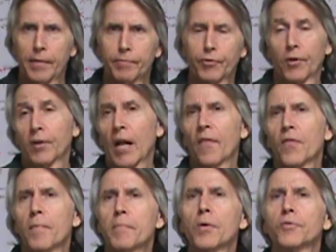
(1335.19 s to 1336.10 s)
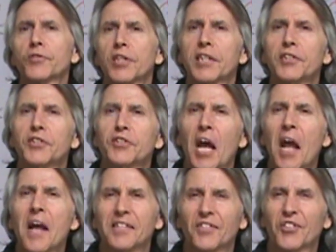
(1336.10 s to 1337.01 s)
Turn on the music and
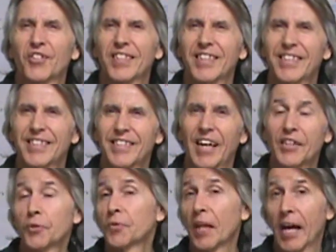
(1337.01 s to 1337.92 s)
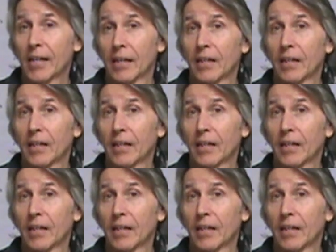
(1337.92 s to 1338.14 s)
dance. I do that a